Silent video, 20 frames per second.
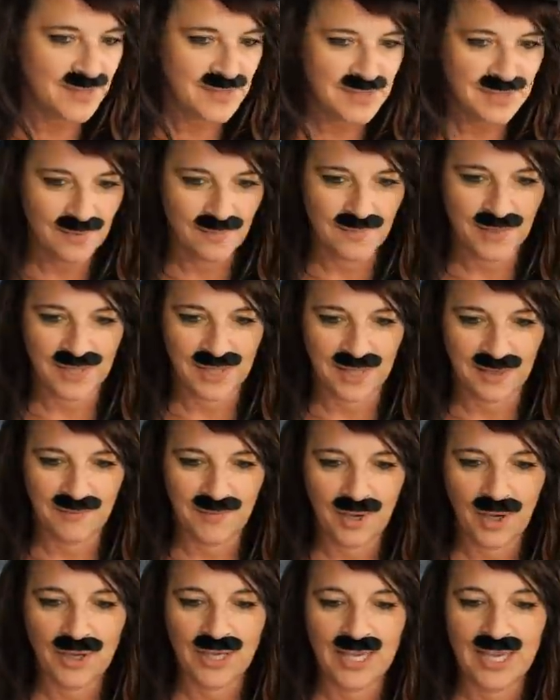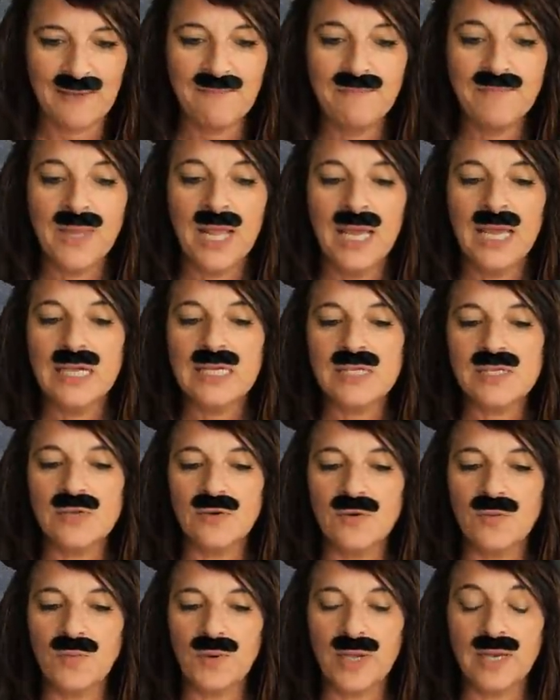something. Okay?
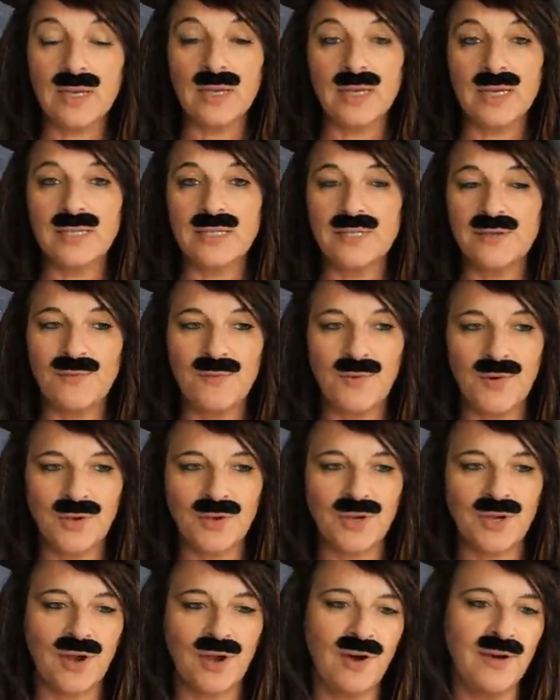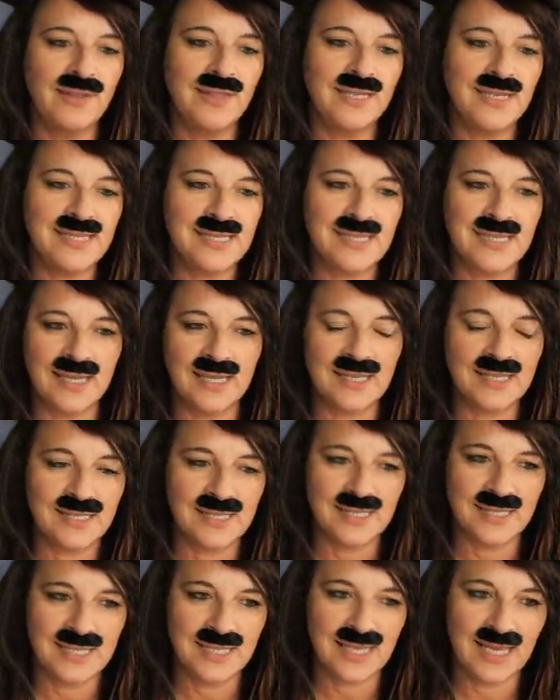So we are going to work on this
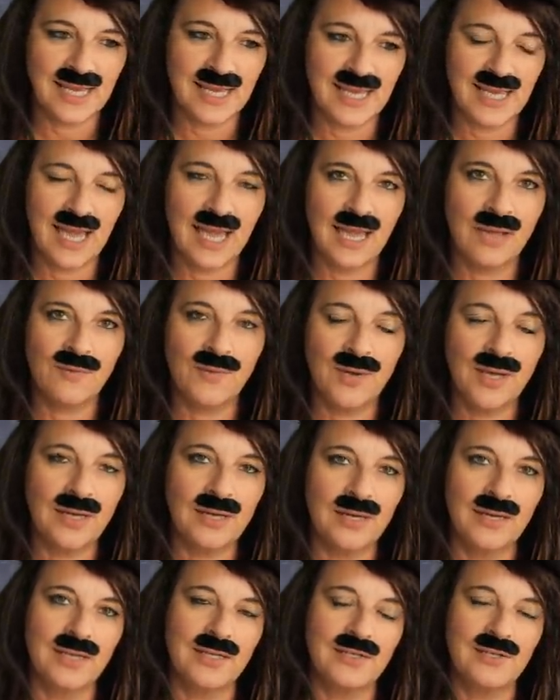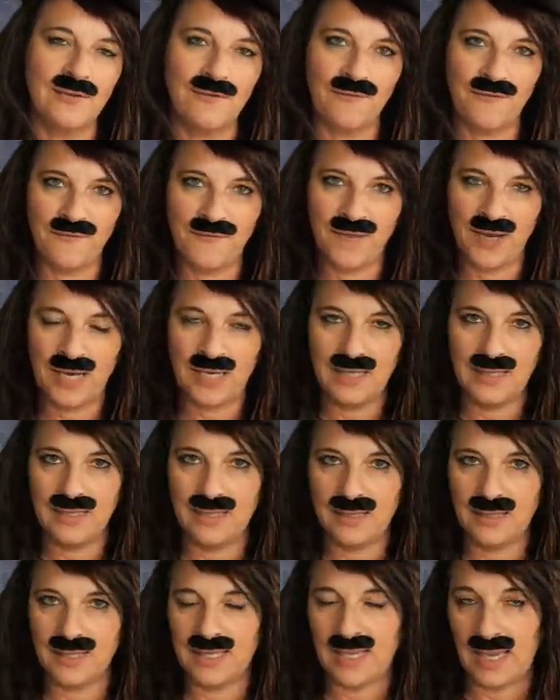text today and we are going to fill
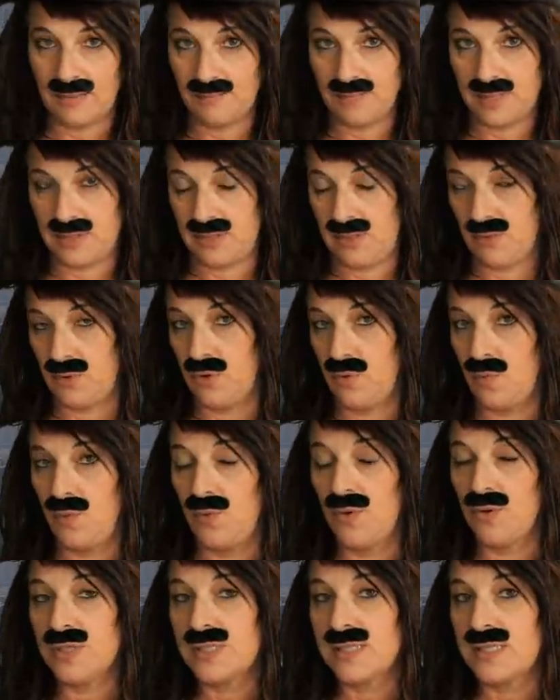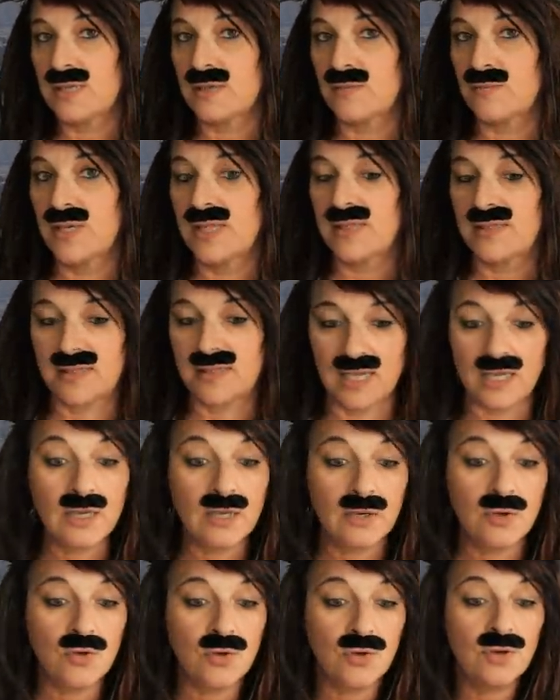the gaps. So the words that we
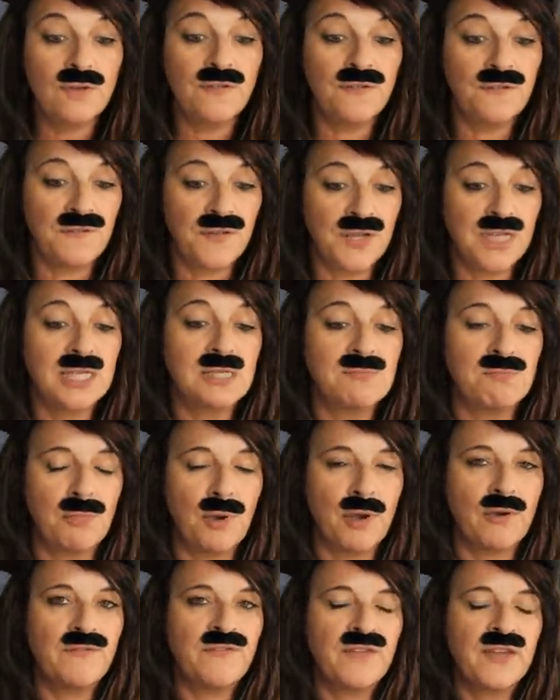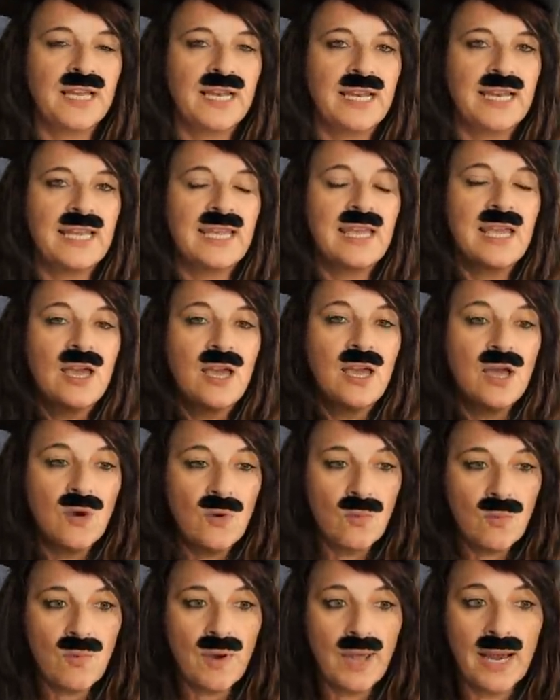think could fit perfectly
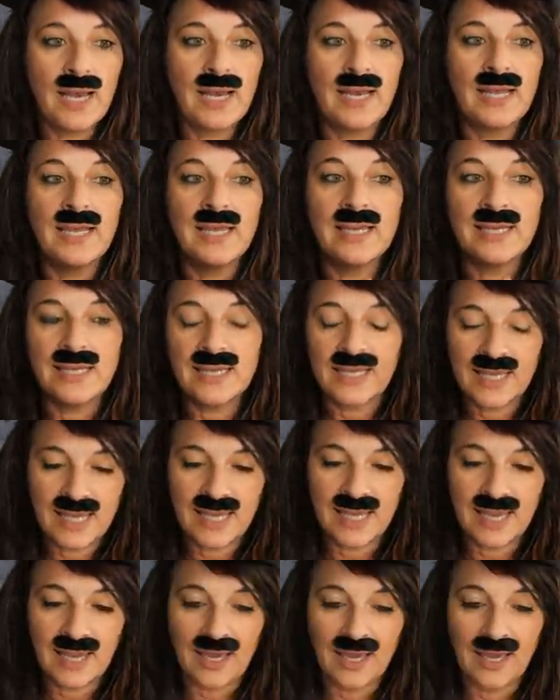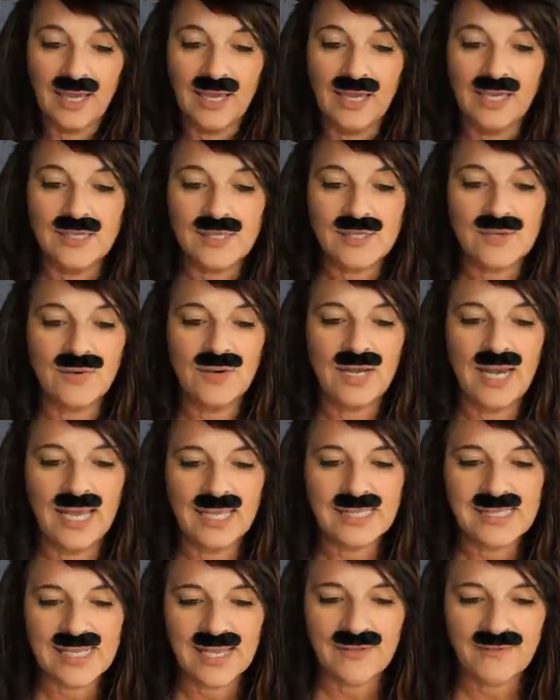well here. So
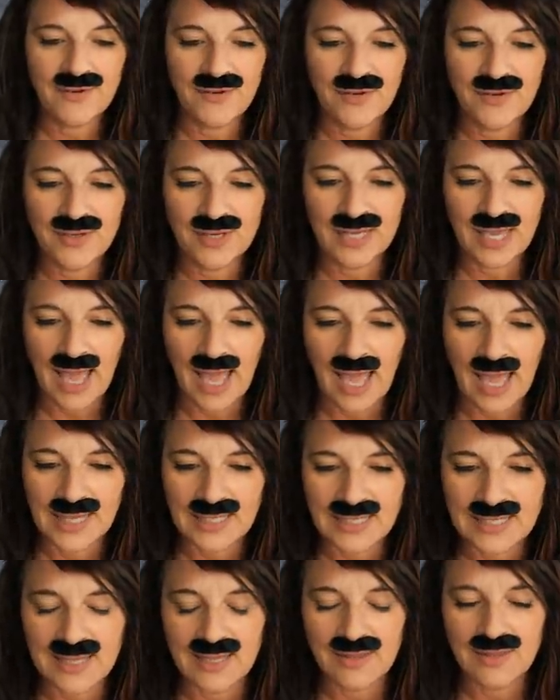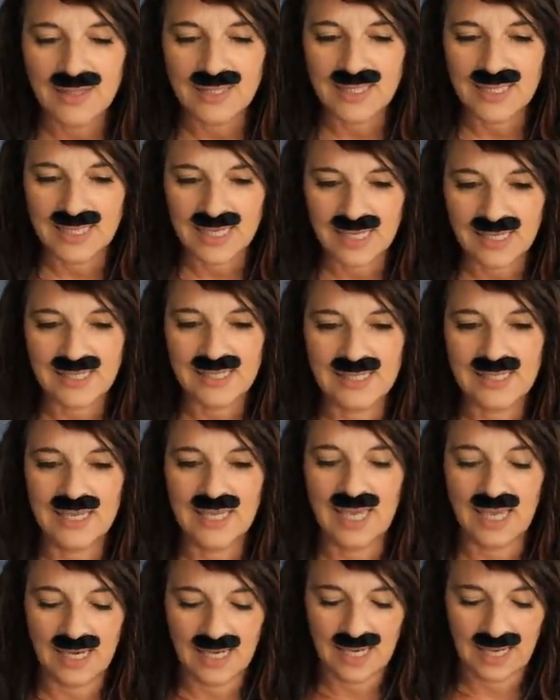let's have a look at the text
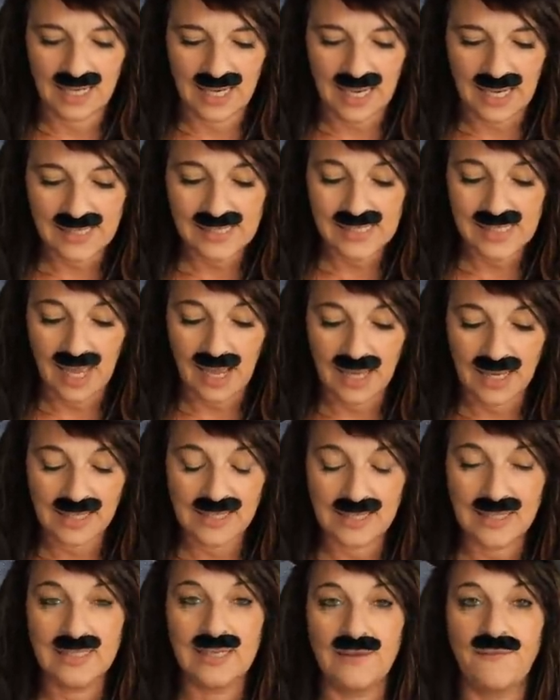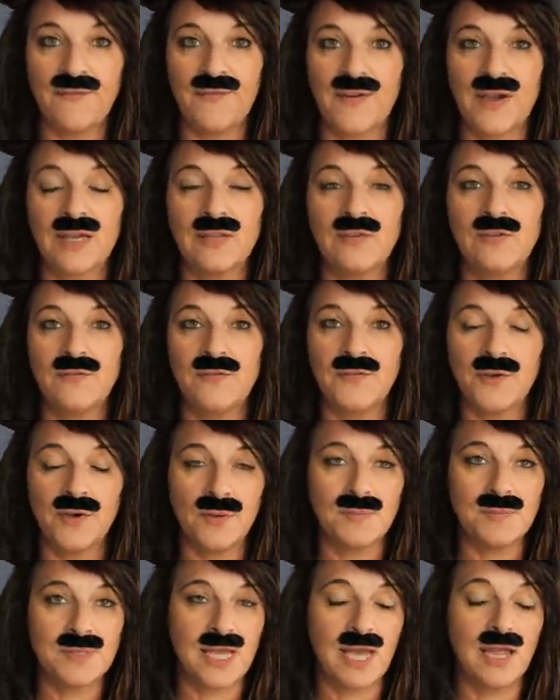again and let's identify the
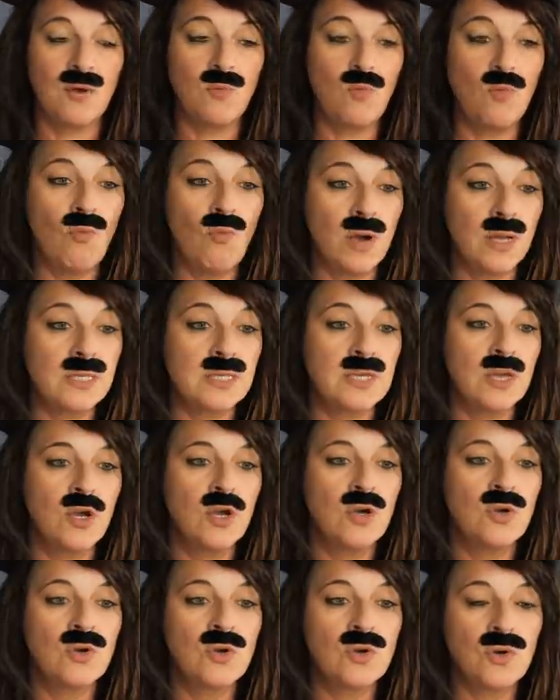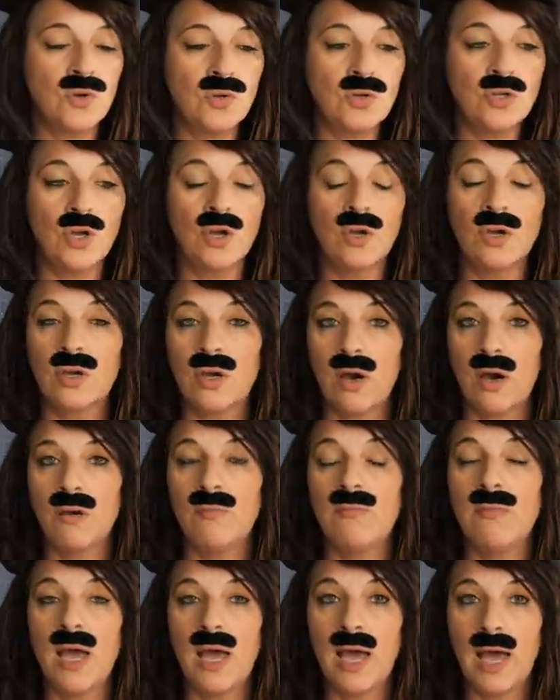verbs and what could
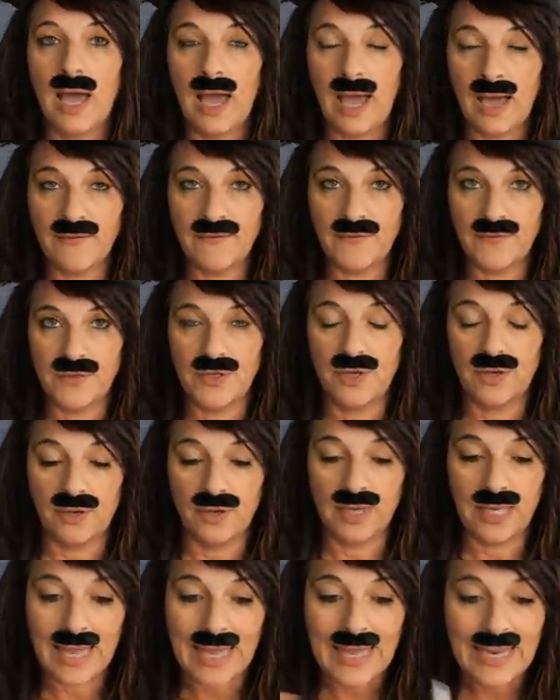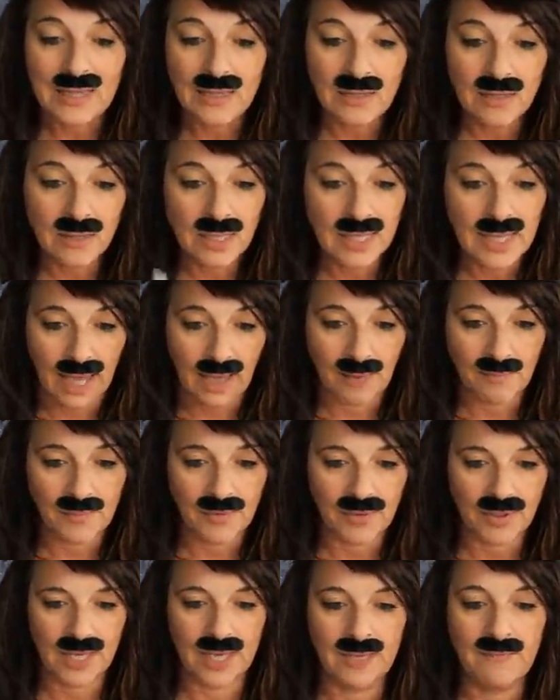come after in the gap.
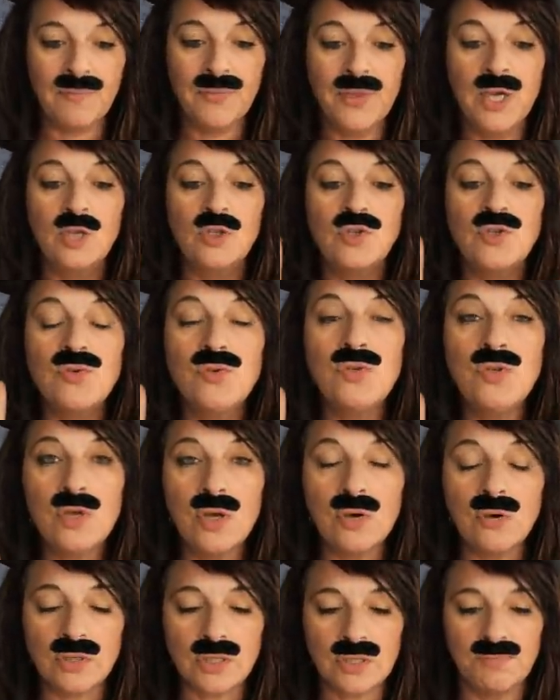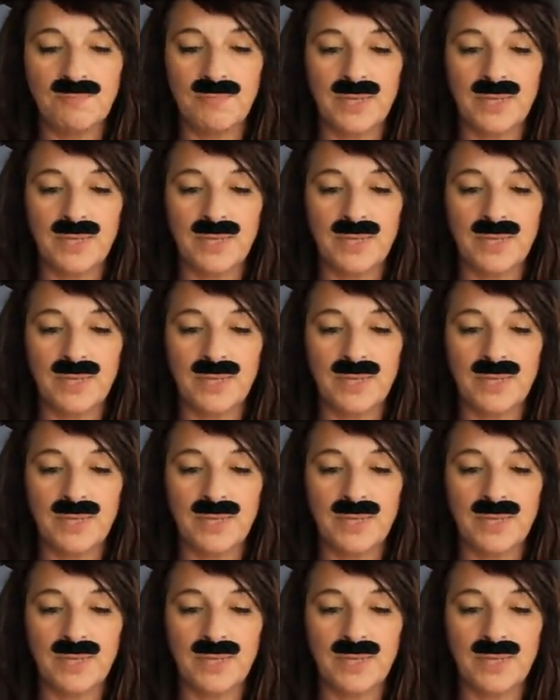Okay? Do not,